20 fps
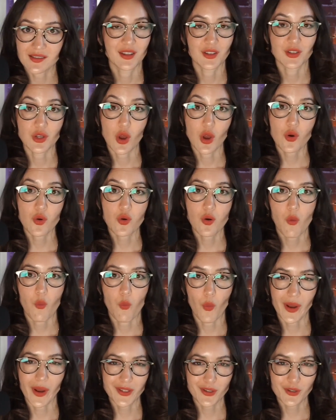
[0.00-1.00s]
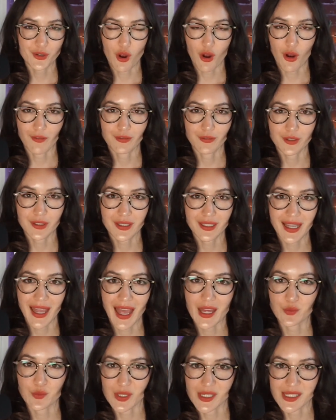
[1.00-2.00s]
Know what you're offering
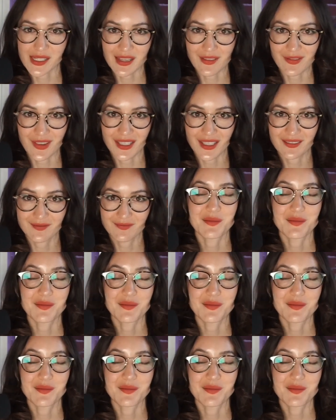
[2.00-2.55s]
and receiving.